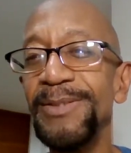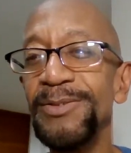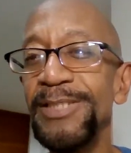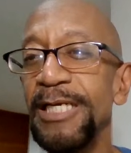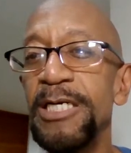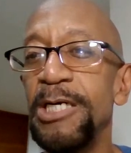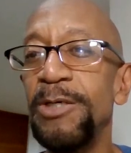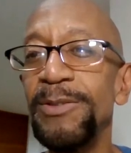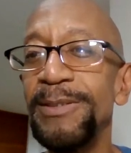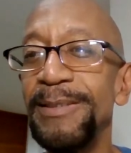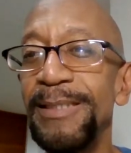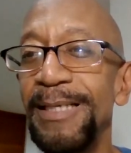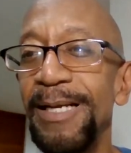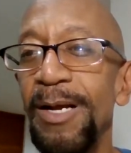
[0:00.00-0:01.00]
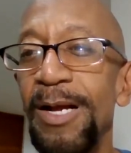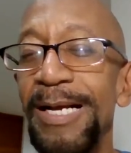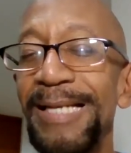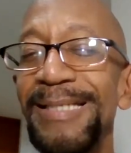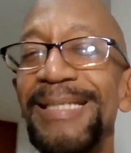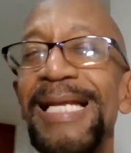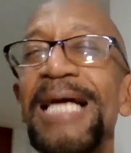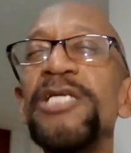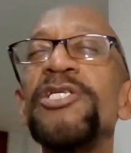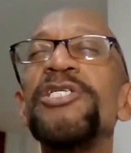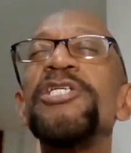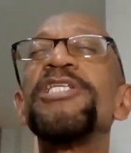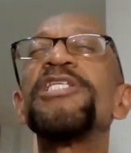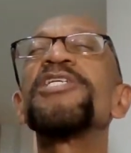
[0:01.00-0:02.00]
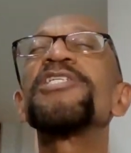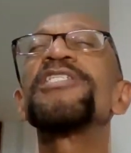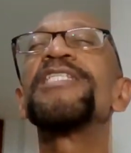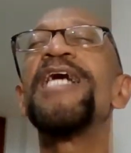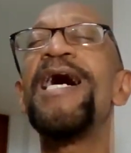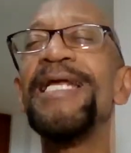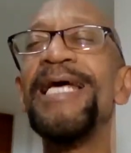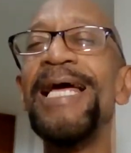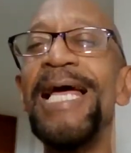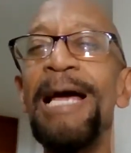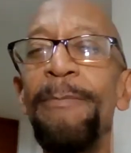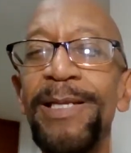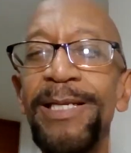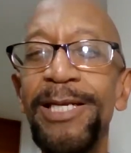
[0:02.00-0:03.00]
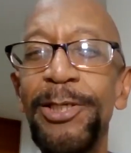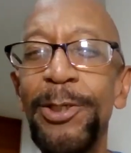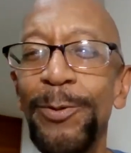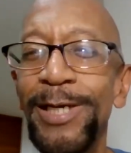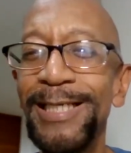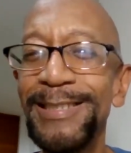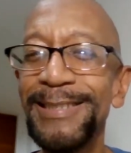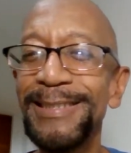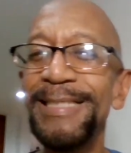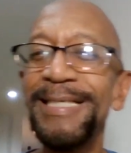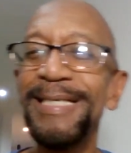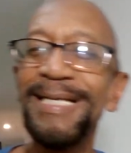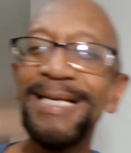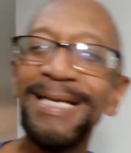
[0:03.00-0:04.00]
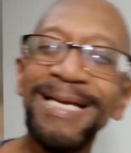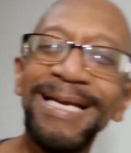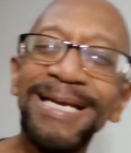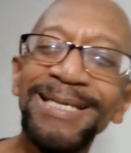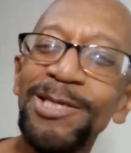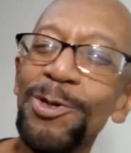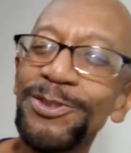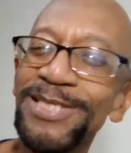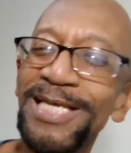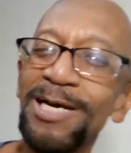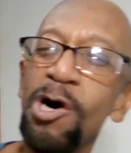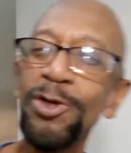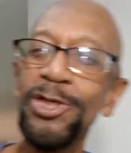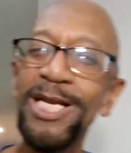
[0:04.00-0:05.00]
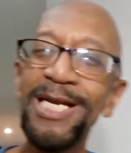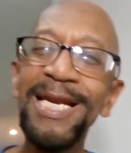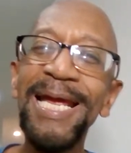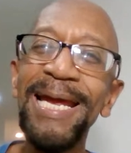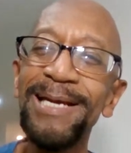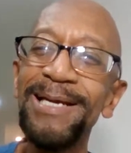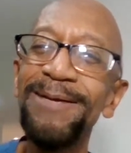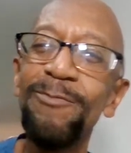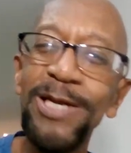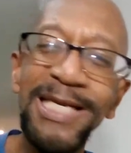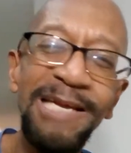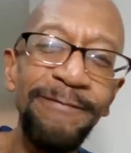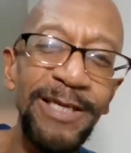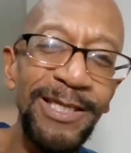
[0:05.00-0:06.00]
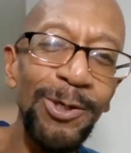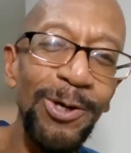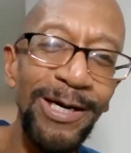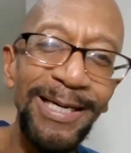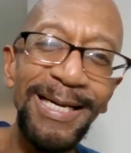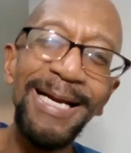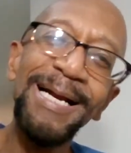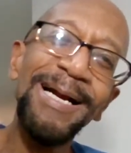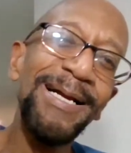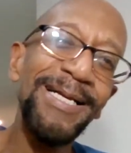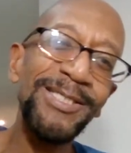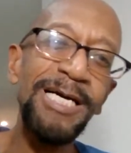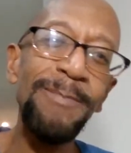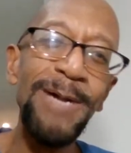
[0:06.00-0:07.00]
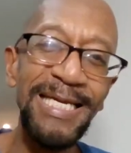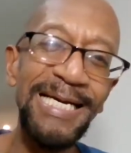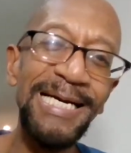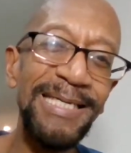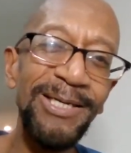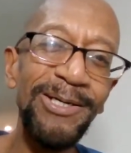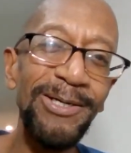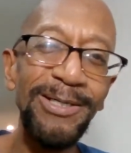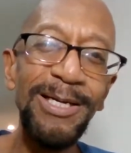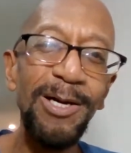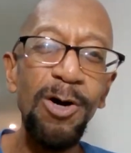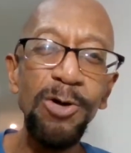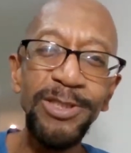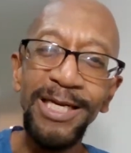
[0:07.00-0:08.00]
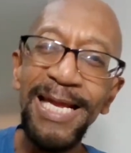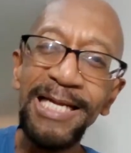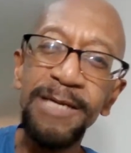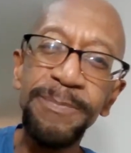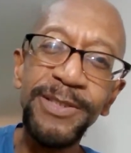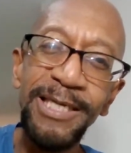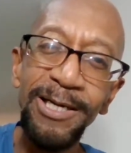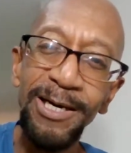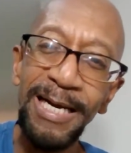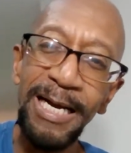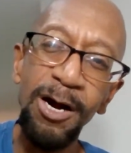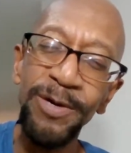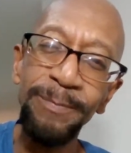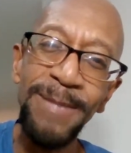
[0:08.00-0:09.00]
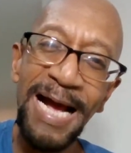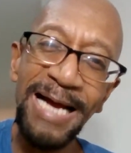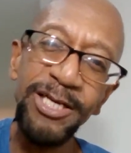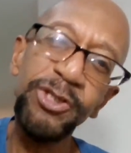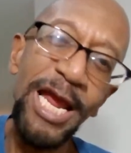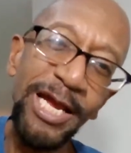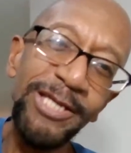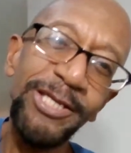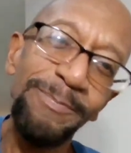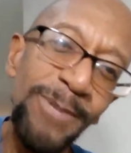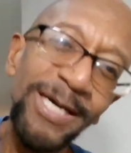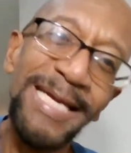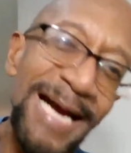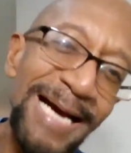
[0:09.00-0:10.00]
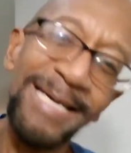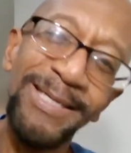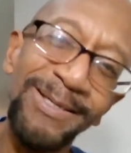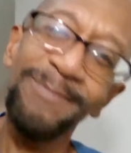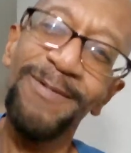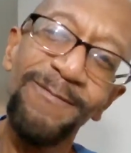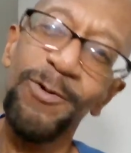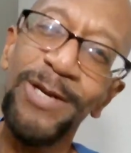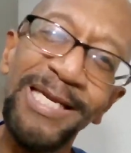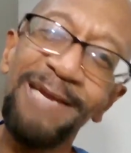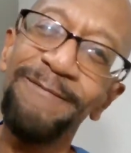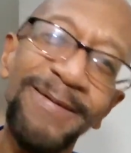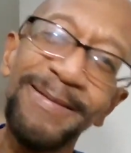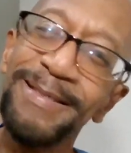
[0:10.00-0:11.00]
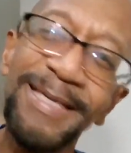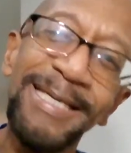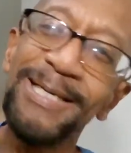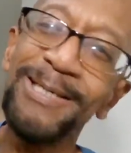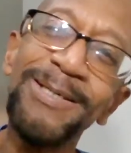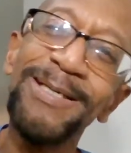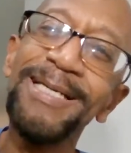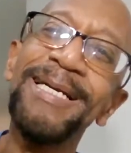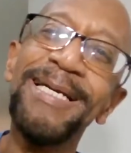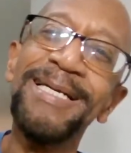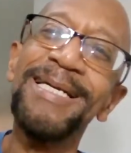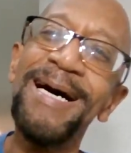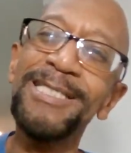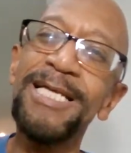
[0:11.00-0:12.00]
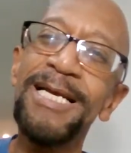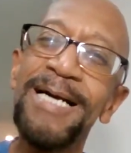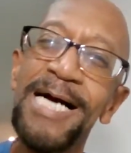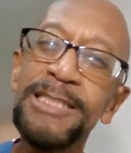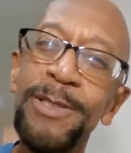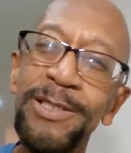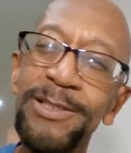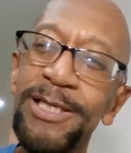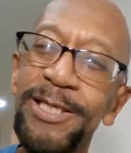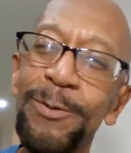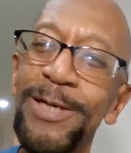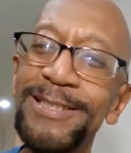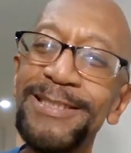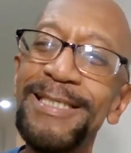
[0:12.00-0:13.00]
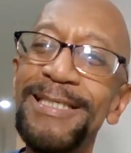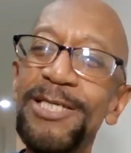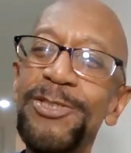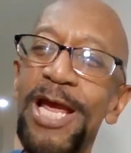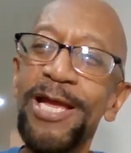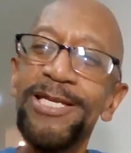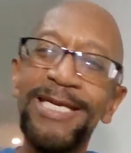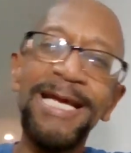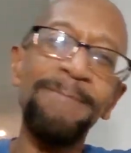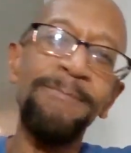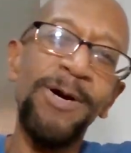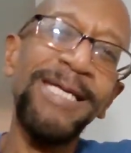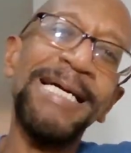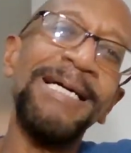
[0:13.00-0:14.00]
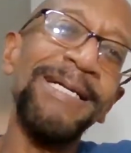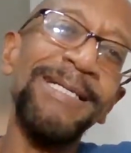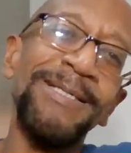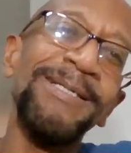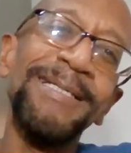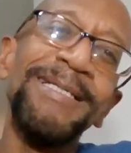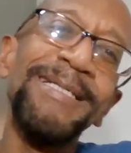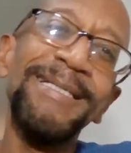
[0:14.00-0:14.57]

They said, go. That shit does not happen in the U.S. In the U.S., they're holding your leg when you leave the door. There's somebody out there holding your leg upstairs, open and shaking your money out of you before you leave, in a hospital in the U.S. They're shaking that money out of you.